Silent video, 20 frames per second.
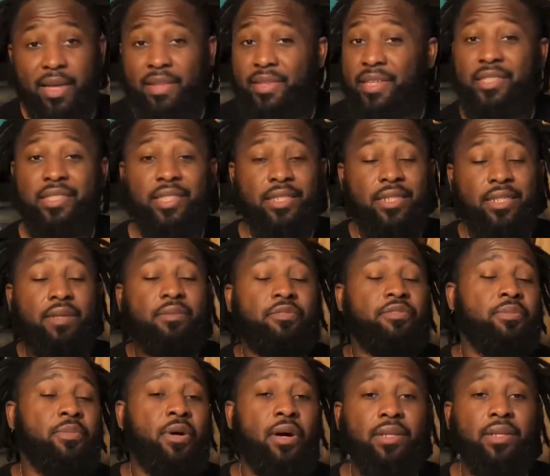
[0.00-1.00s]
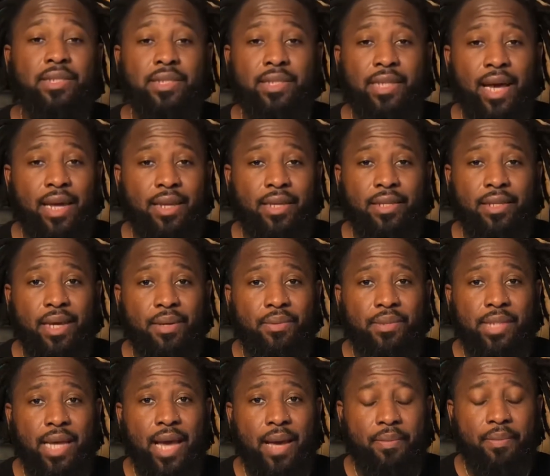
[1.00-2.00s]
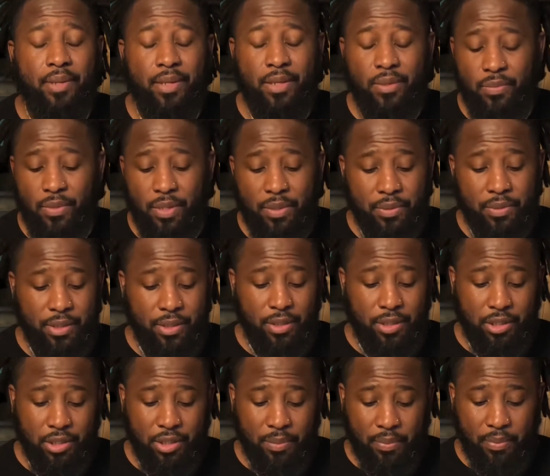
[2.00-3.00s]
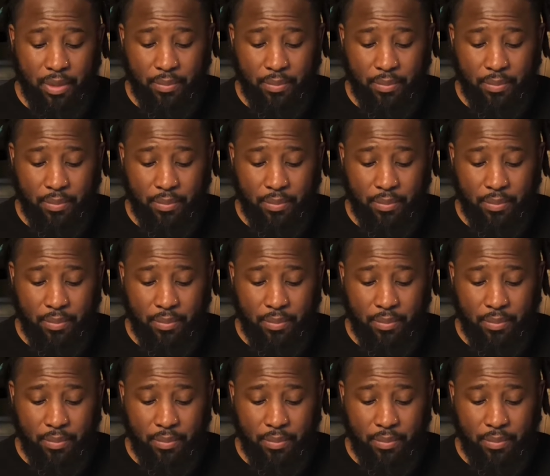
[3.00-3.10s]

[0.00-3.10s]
This just comes from all the sliding that was happening when it was in the shipping